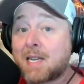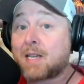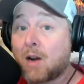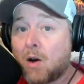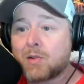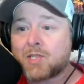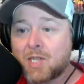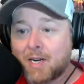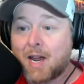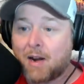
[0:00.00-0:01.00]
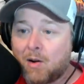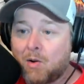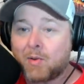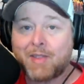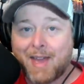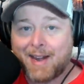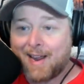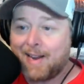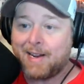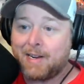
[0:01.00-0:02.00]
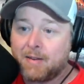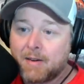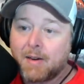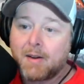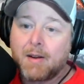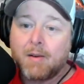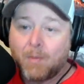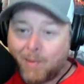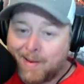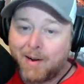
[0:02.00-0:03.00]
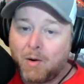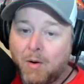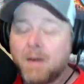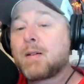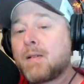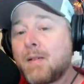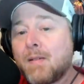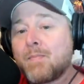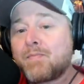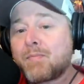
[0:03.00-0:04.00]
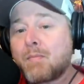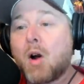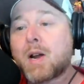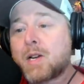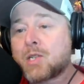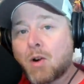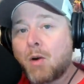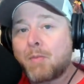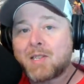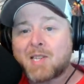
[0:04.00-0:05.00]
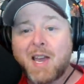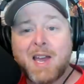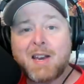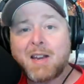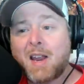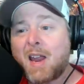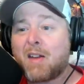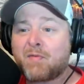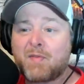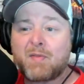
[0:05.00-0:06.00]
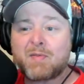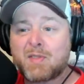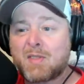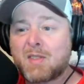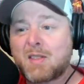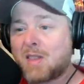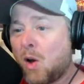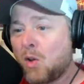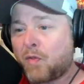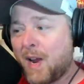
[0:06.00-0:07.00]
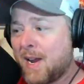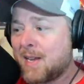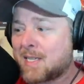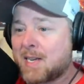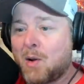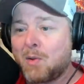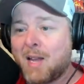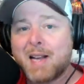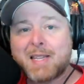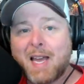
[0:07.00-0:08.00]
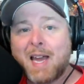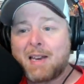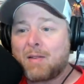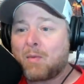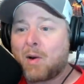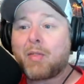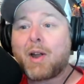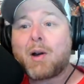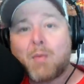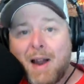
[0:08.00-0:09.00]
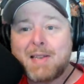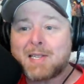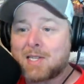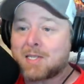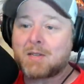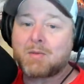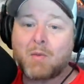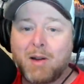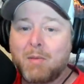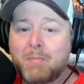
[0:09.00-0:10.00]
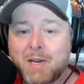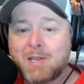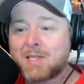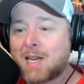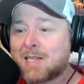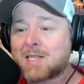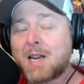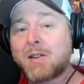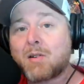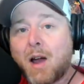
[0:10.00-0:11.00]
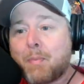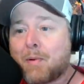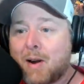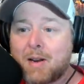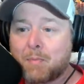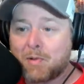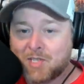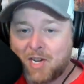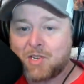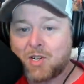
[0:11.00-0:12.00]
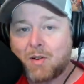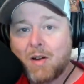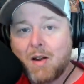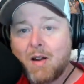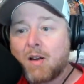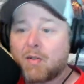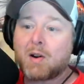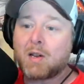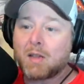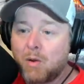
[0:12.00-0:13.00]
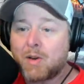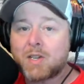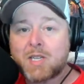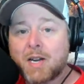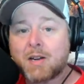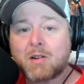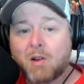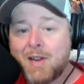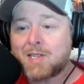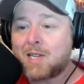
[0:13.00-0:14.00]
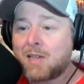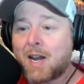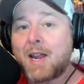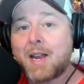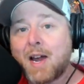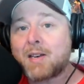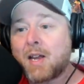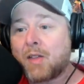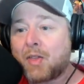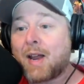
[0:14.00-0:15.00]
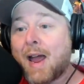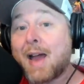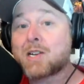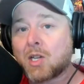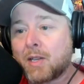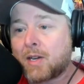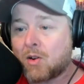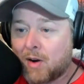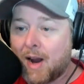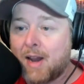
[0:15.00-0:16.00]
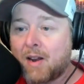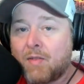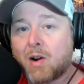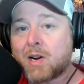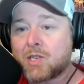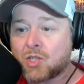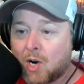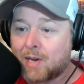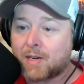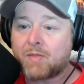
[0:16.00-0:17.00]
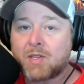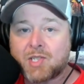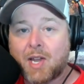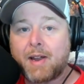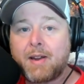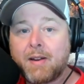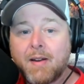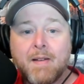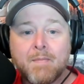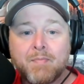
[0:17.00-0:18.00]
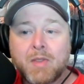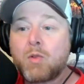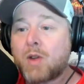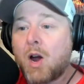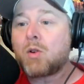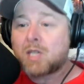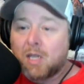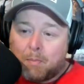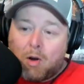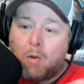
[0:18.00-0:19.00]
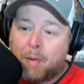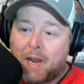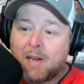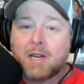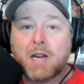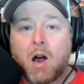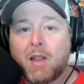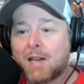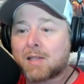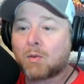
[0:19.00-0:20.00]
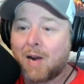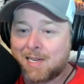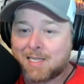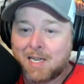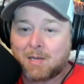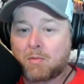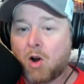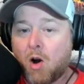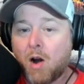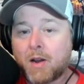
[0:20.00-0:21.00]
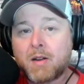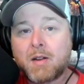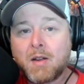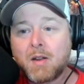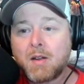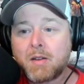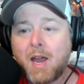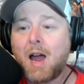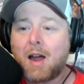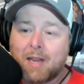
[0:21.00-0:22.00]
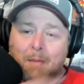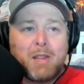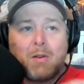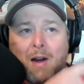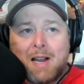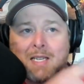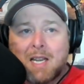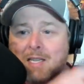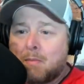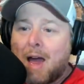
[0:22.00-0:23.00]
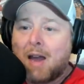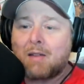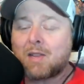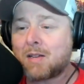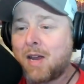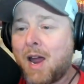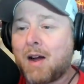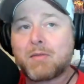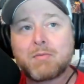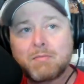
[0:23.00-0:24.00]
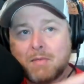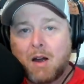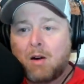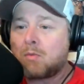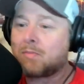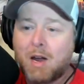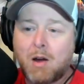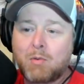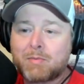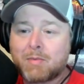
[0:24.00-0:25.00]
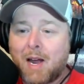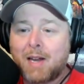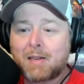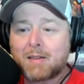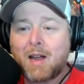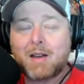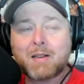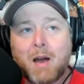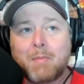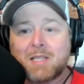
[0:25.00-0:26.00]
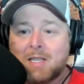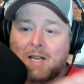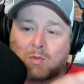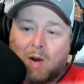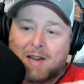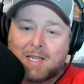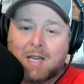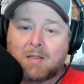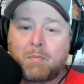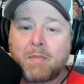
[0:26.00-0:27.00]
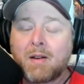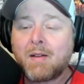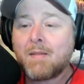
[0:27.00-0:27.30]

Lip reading: Sandy Alderson got a hold of that, eh? Well, Marcus Stroman said if those fans that don't like that, well, they're racist. Well, because that's standard operating procedure for a lunatic crazy that ain't got nothing actually creative or constructive to say. You go to the bullpen to call out the racism card. Yeah, give me the racism out of the... Yeah. No, not common sense. Racism.